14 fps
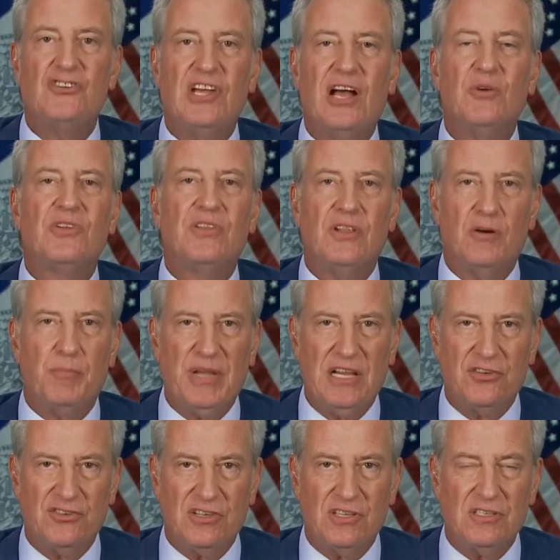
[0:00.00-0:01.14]
out to their
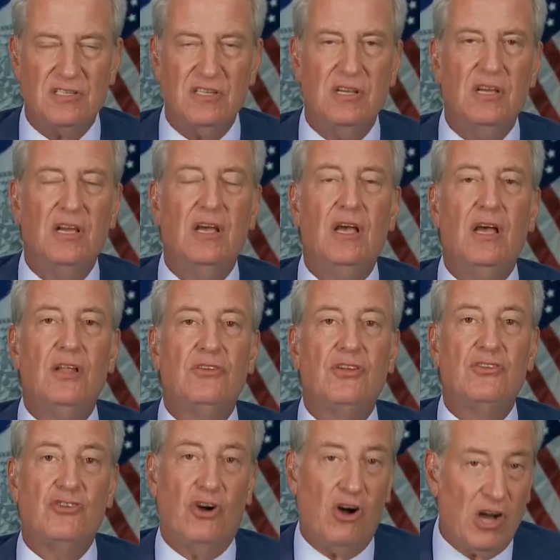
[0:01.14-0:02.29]
patients to
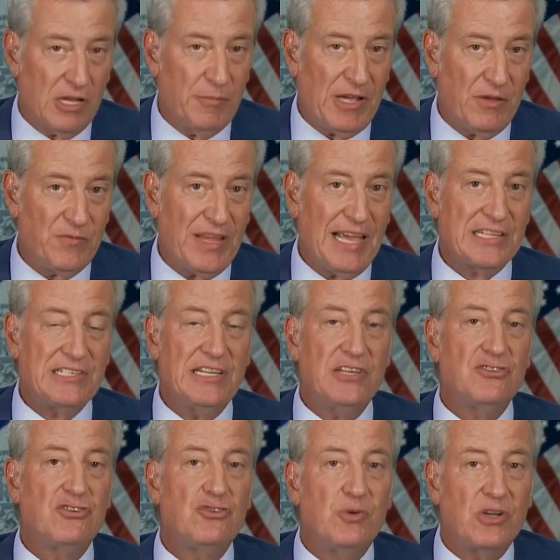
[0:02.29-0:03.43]
talk about
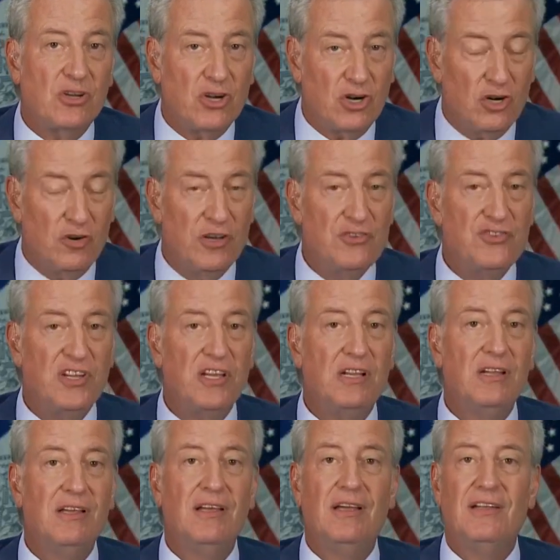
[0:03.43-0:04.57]
vaccination, to encourage
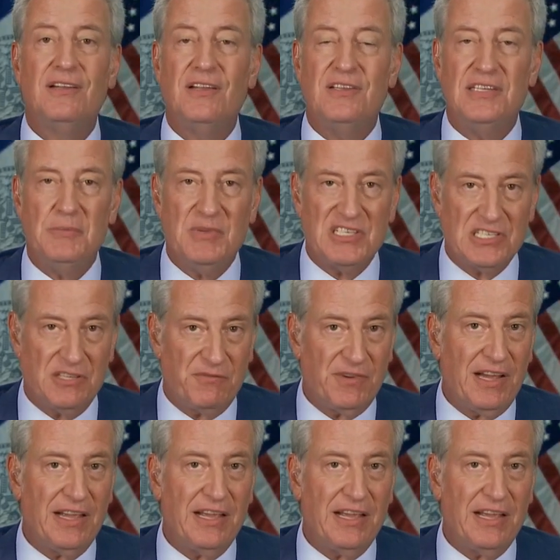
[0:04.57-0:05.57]
it, to demystify